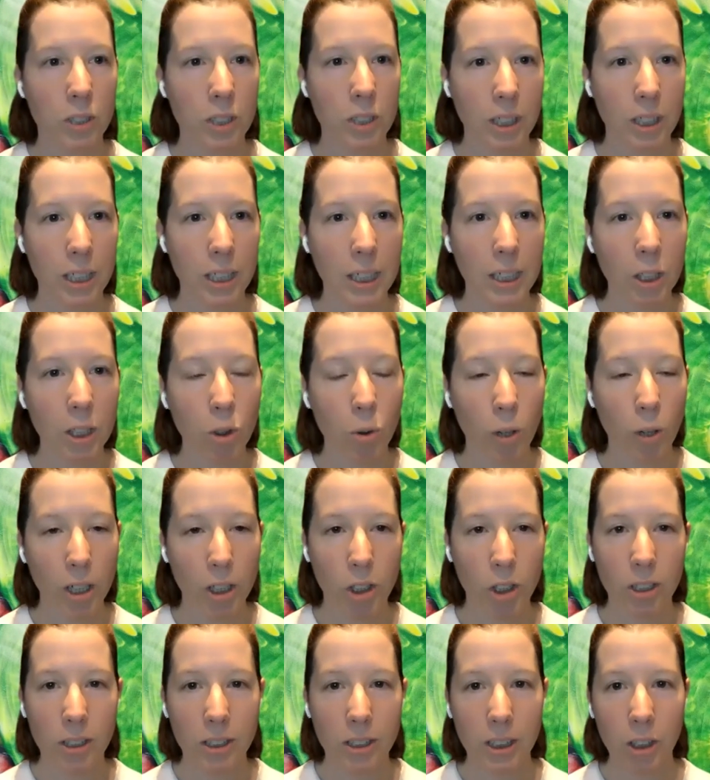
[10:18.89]
to any
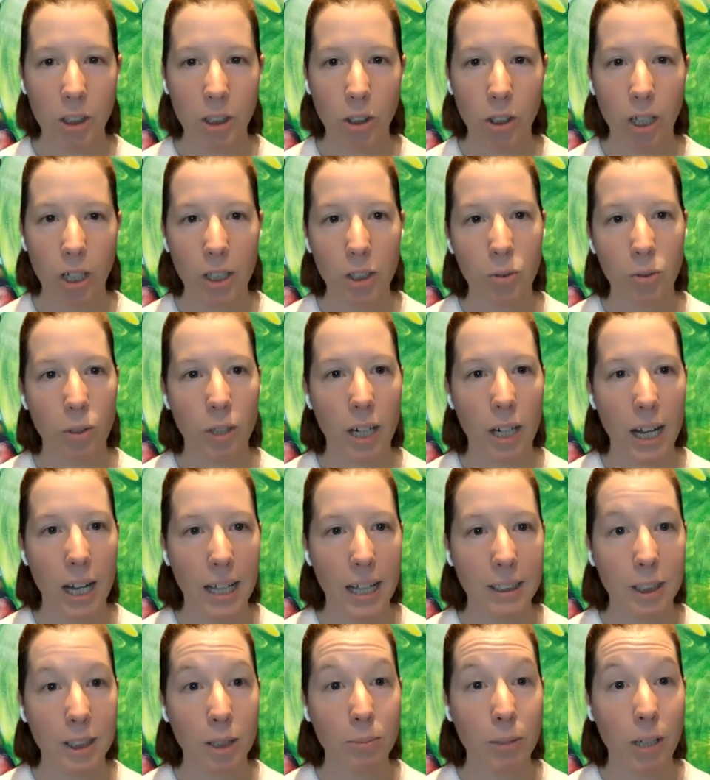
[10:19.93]
questions that you guys want to
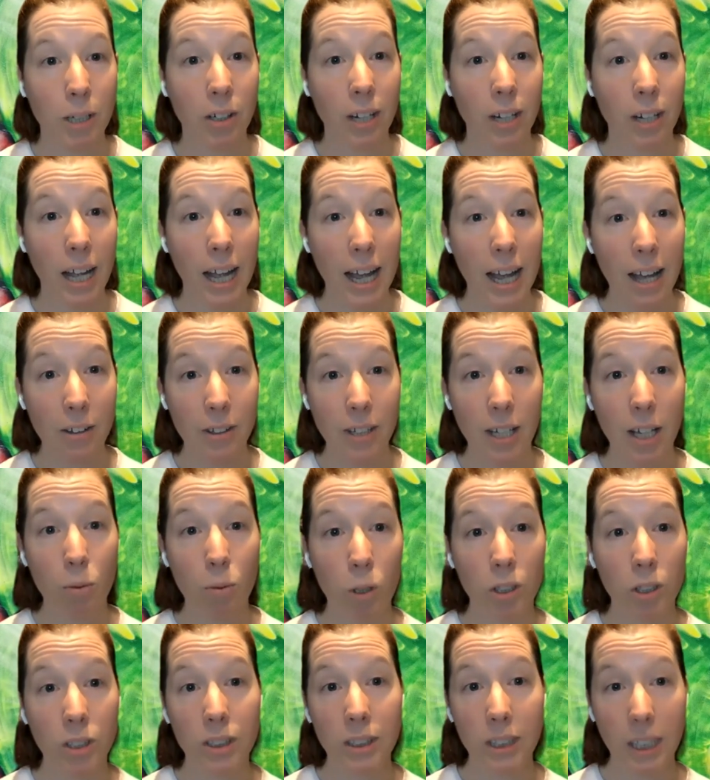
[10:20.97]
ask about how that
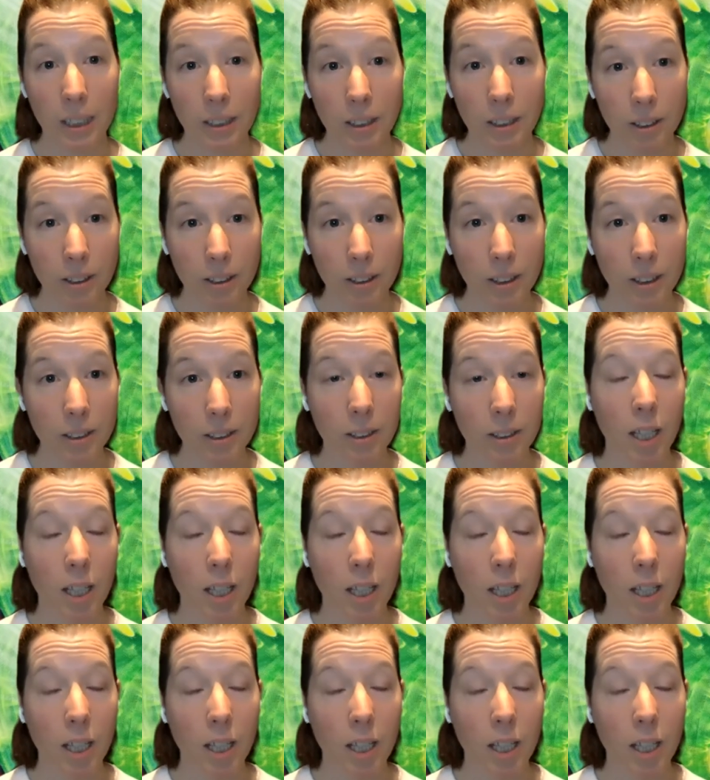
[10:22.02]
works technically,